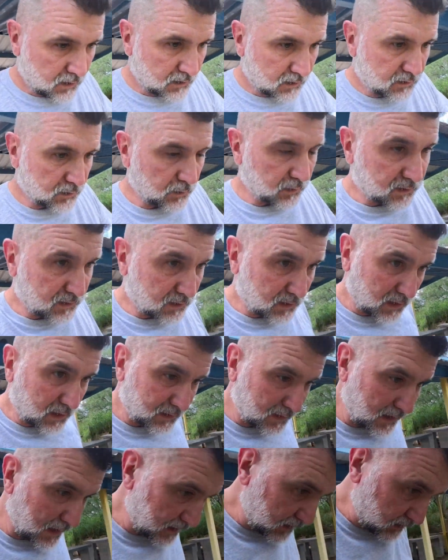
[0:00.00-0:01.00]
so it's
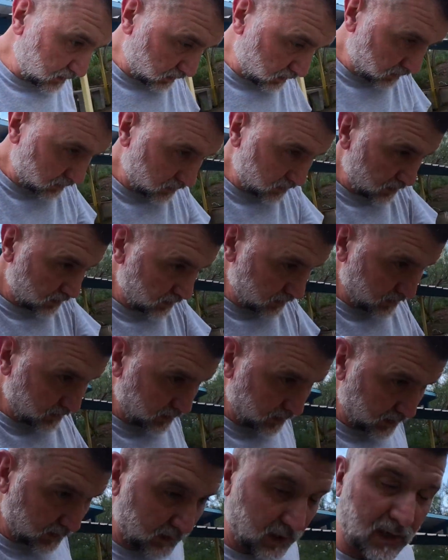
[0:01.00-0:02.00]
not that long,
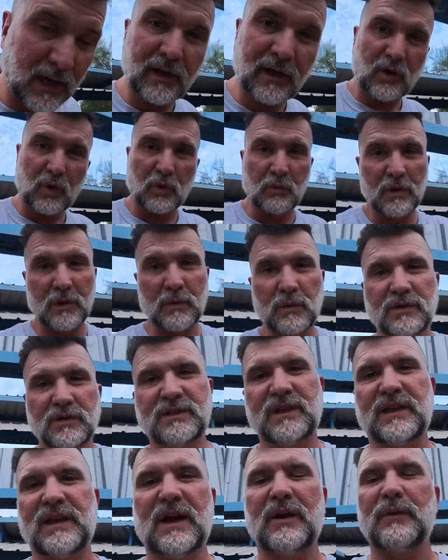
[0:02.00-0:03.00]
and I normally would
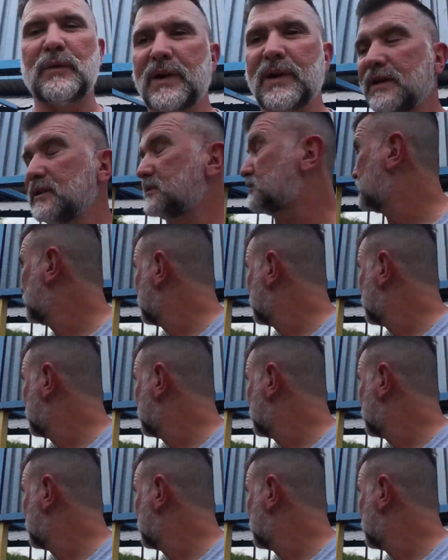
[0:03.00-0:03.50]
say downrange,